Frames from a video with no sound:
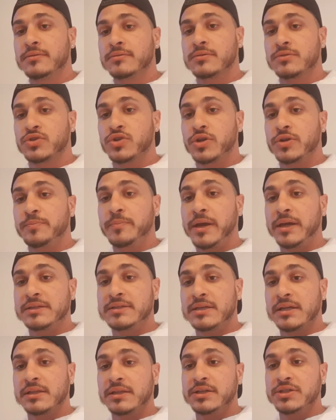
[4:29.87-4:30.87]
So you're
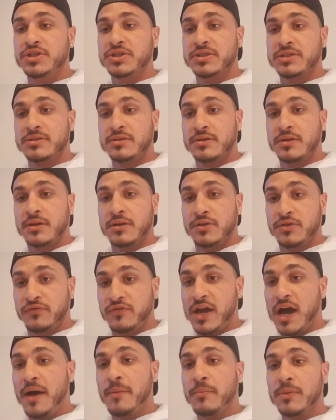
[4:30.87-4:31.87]
basically just, you've
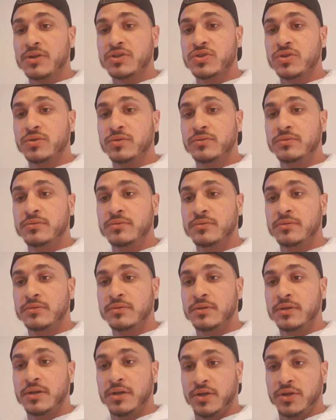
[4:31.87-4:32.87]
got muscle,
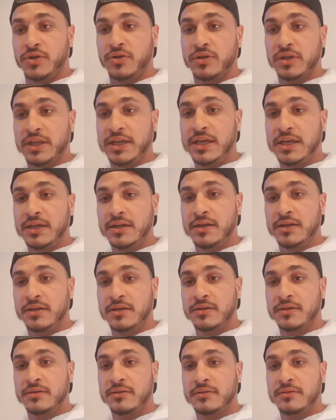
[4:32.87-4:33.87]
you're
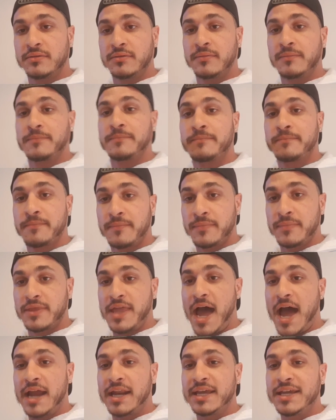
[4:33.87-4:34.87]
lean,
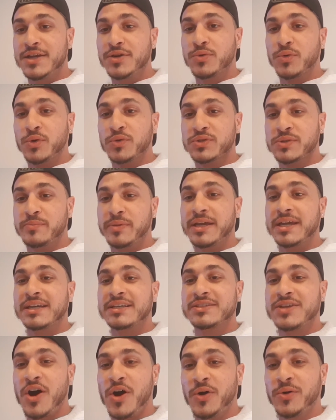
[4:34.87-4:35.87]
that equals being
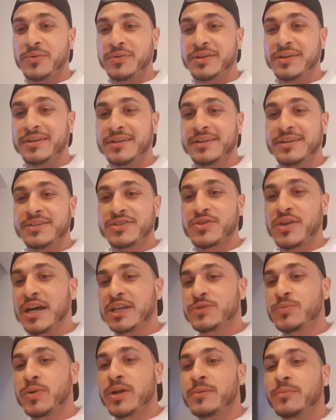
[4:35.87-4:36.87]
toned. So
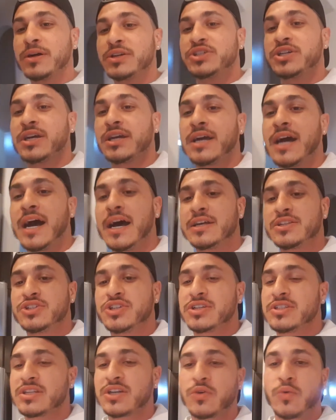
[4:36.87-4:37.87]
that's pretty much it, guys.
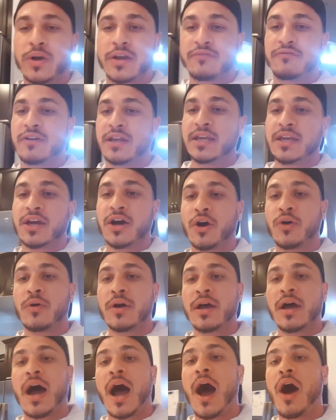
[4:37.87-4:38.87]
Just a quick video.
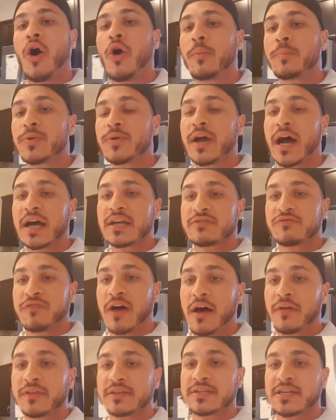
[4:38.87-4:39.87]
I hope you guys
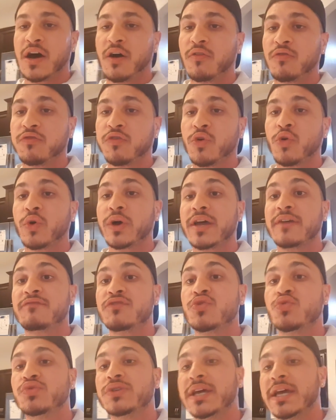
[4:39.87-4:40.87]
found this helpful. If
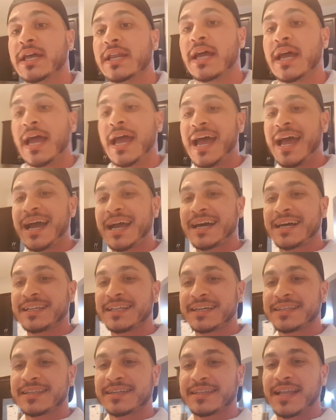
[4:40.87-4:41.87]
you did,
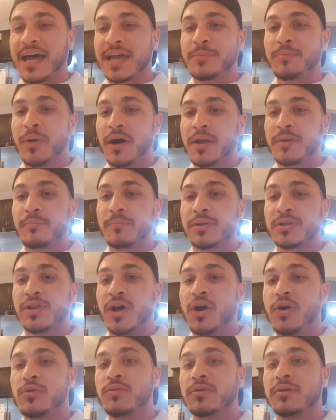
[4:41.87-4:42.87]
click the like button
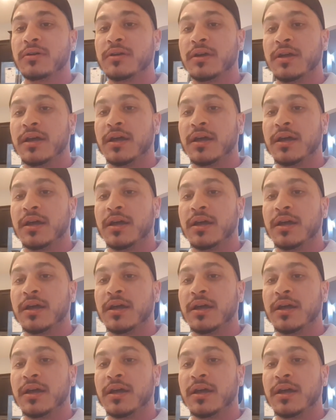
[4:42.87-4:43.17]
below.